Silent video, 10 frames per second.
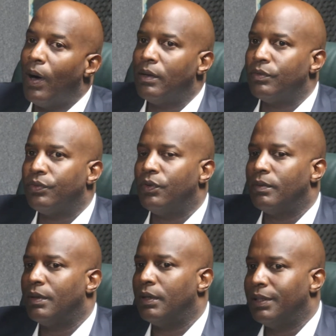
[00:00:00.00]
Well,
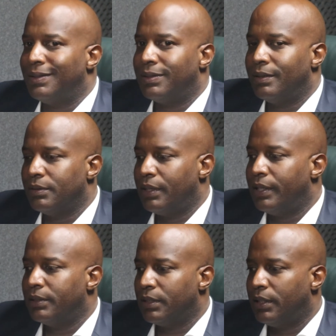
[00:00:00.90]
there
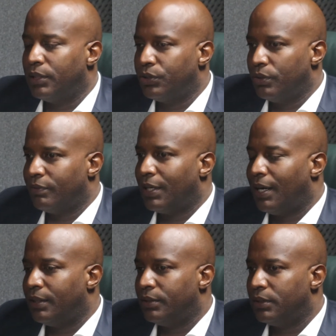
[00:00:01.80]
is an issue of the
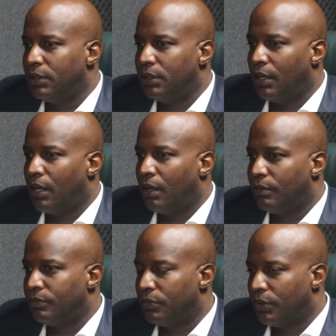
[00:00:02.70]

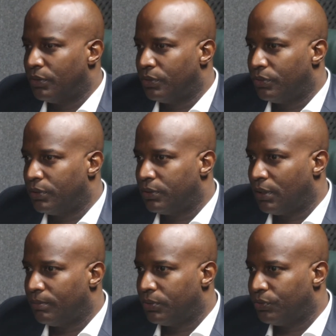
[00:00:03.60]
IUD doing
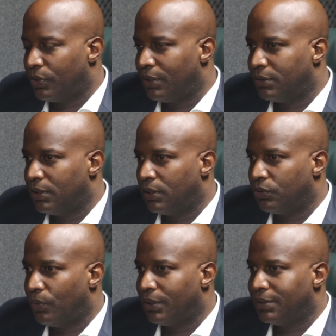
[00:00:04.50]
some strange
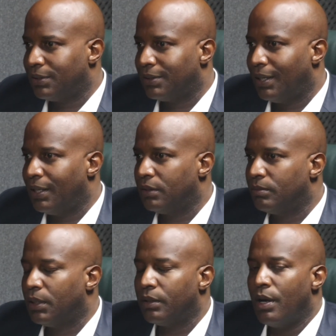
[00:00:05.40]
things once it's
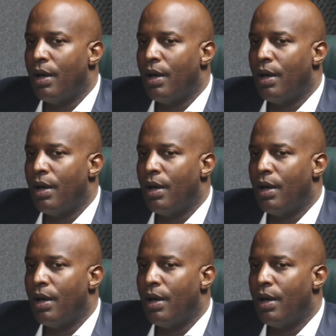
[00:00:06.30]
in, but